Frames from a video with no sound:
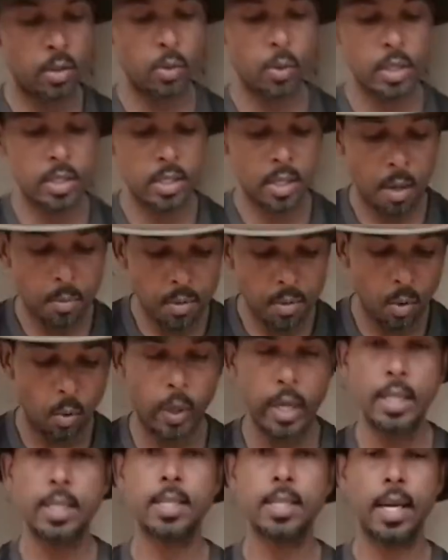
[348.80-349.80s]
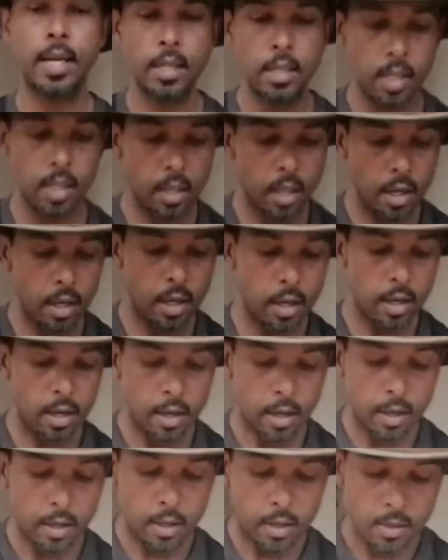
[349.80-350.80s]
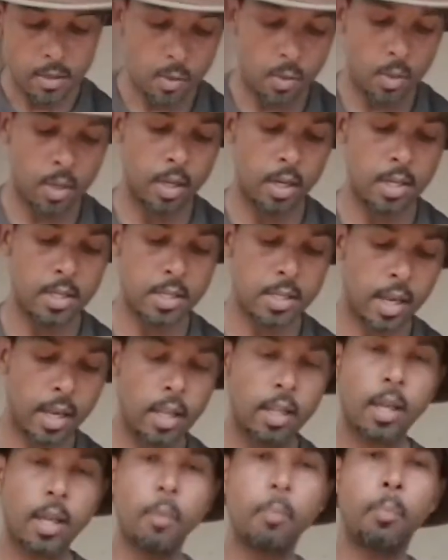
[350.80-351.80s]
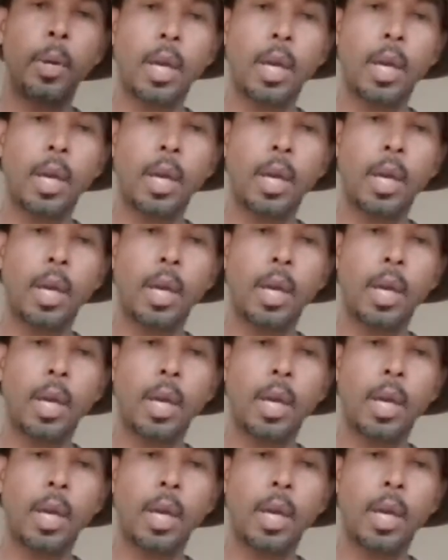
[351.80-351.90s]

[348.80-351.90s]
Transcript: to do is keep the weight centered so the scale can